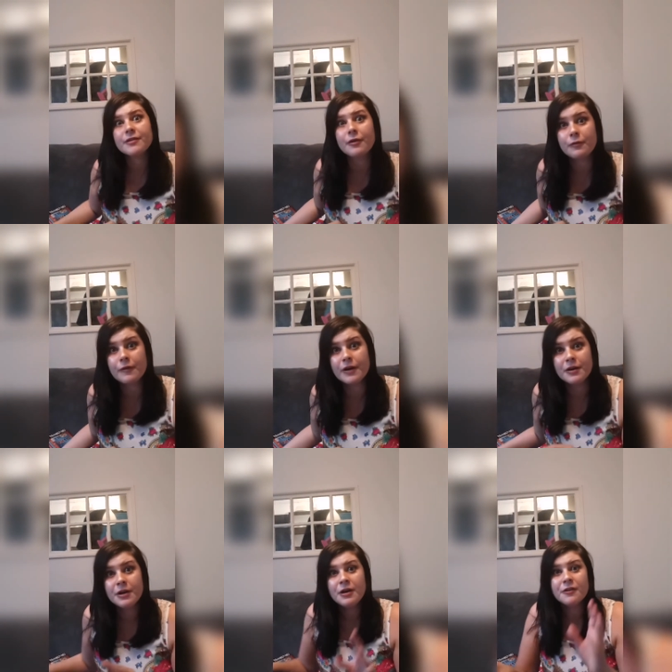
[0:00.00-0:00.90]
my sofa.
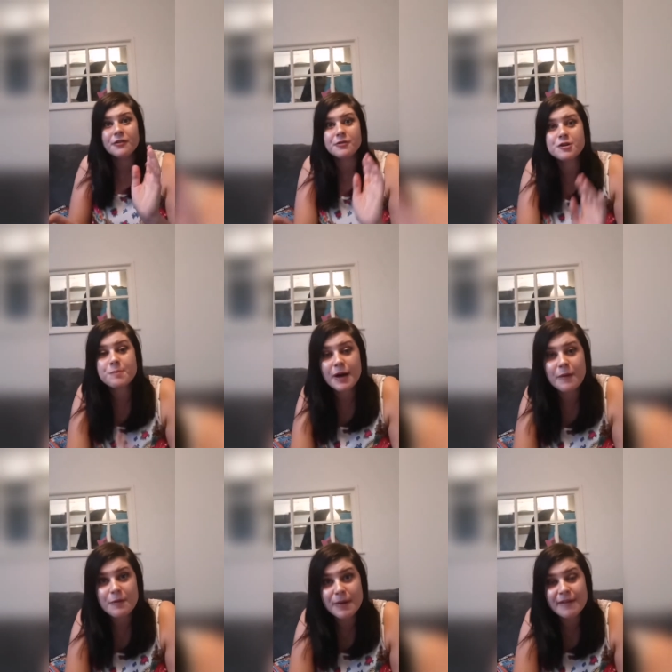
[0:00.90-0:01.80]
So just bear
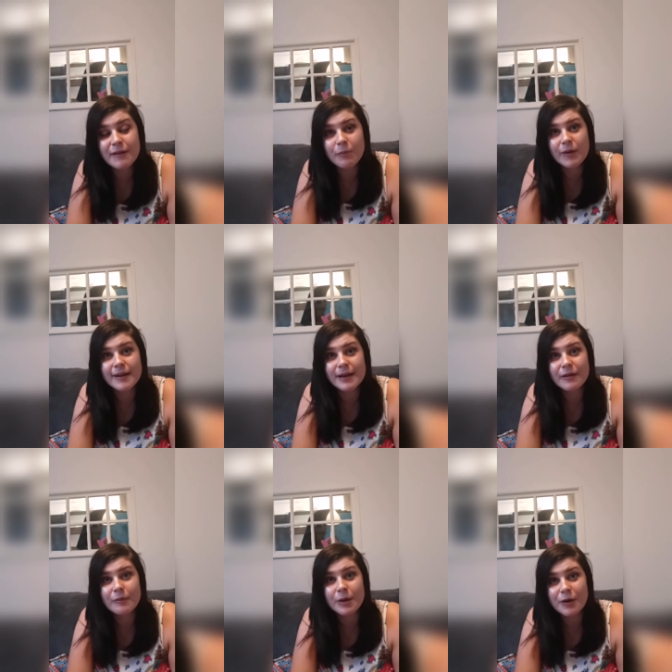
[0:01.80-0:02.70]
with me if I'm looking
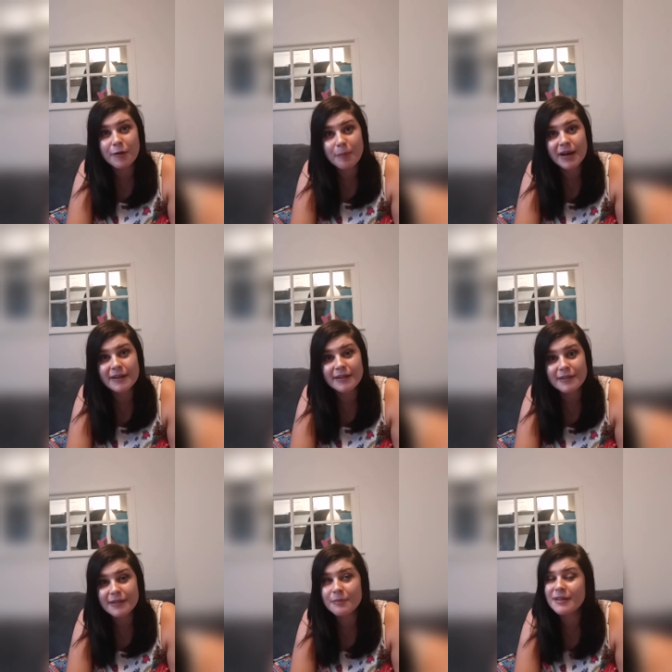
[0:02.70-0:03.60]
down at my notepad, it's
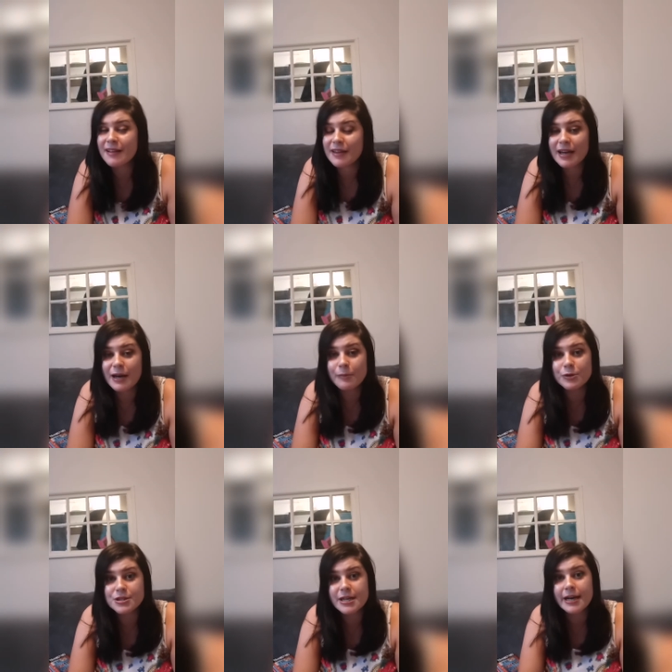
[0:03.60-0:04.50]
because I'm telling you how
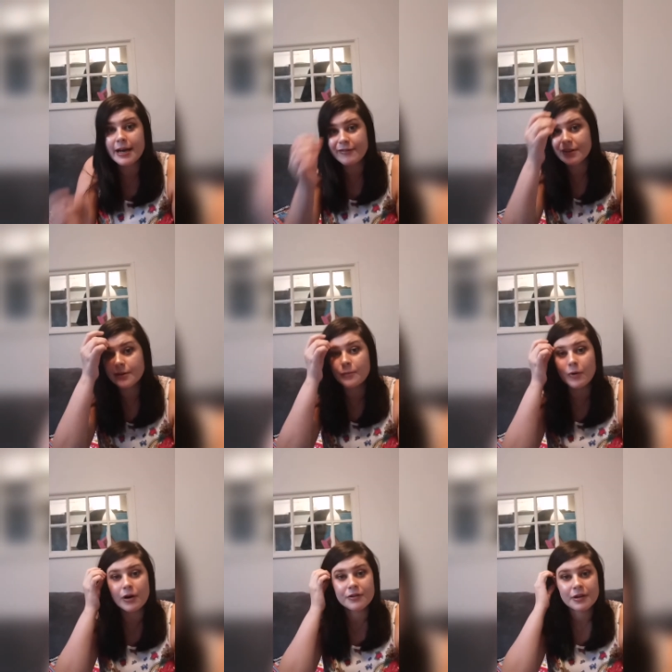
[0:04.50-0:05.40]
much everything
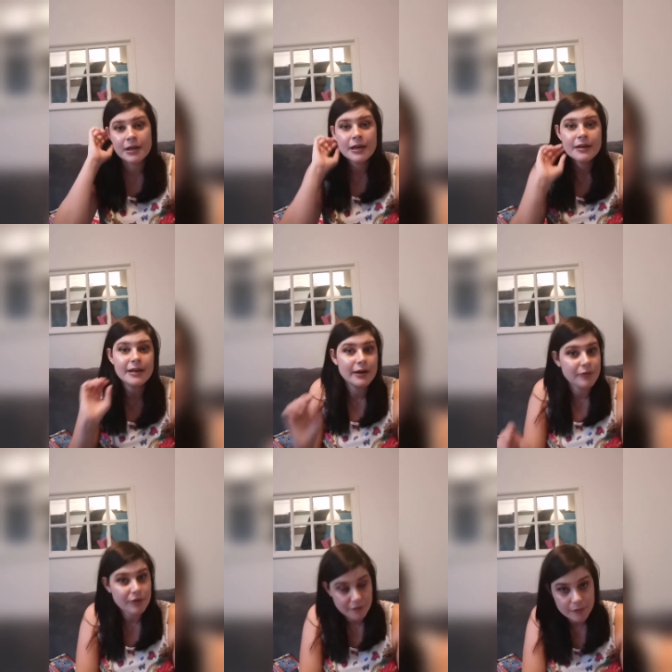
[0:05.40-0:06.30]
was.
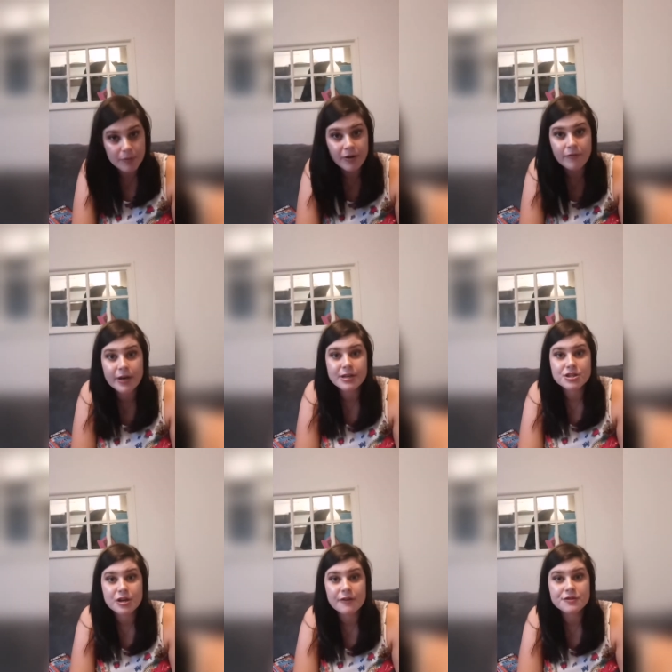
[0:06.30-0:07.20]
Now, they're from a
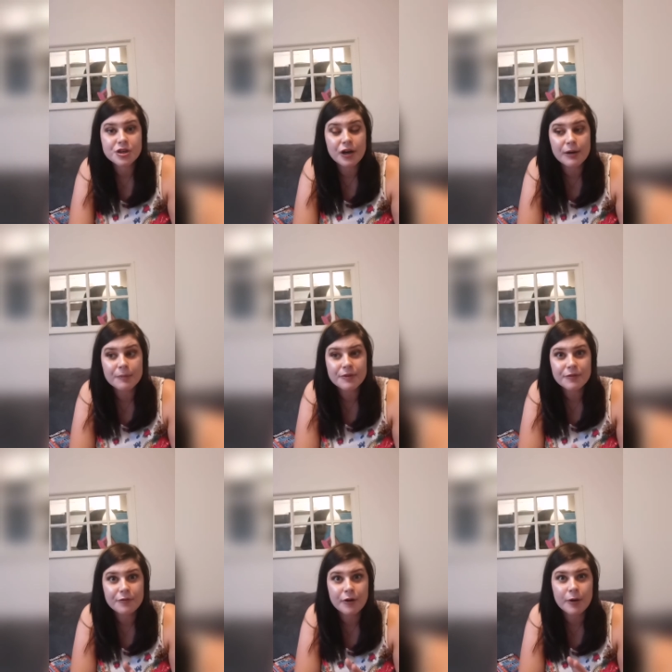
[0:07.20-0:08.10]
range of shops
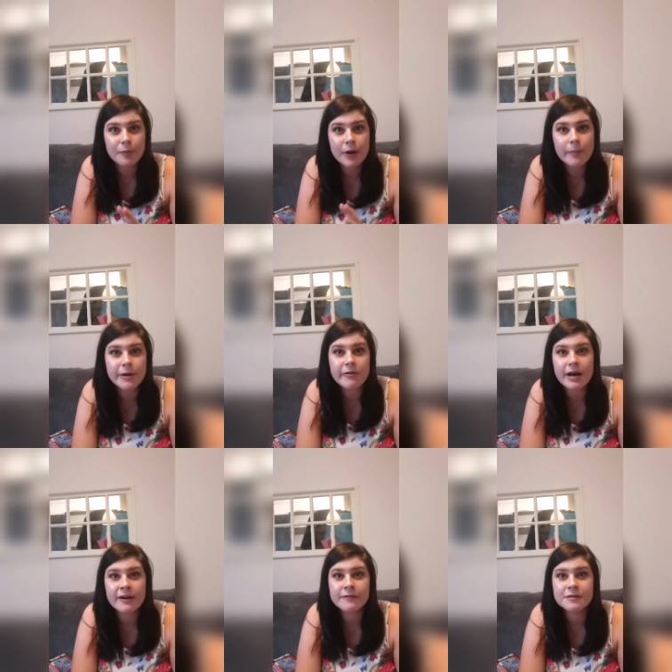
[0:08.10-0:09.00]
from
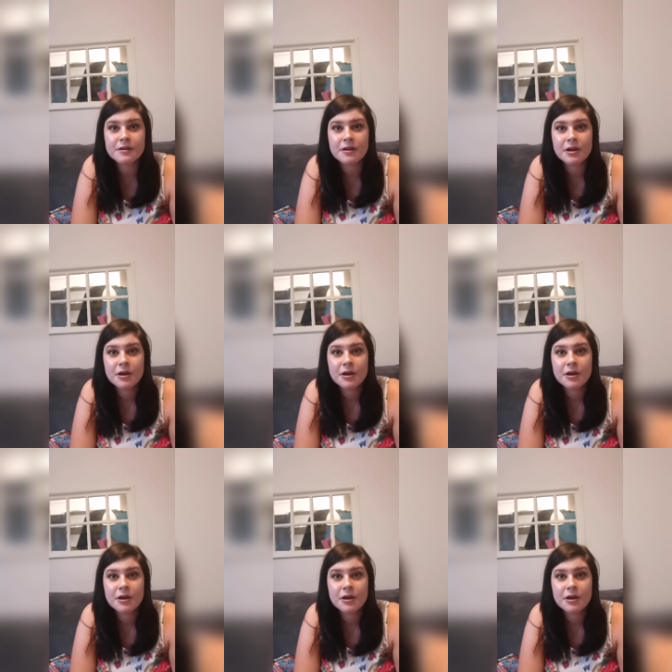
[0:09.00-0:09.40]
Hobbycraft